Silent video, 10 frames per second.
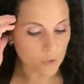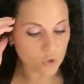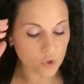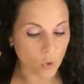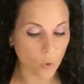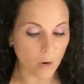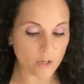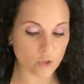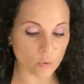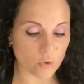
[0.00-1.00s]
So I
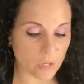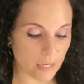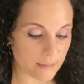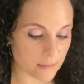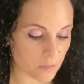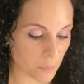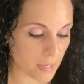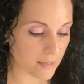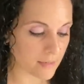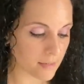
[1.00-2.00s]
showed you guys this
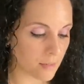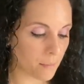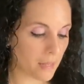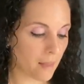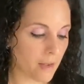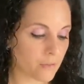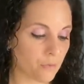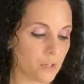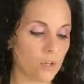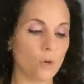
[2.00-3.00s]
piece in my last
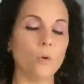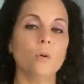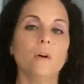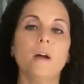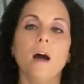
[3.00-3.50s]
video.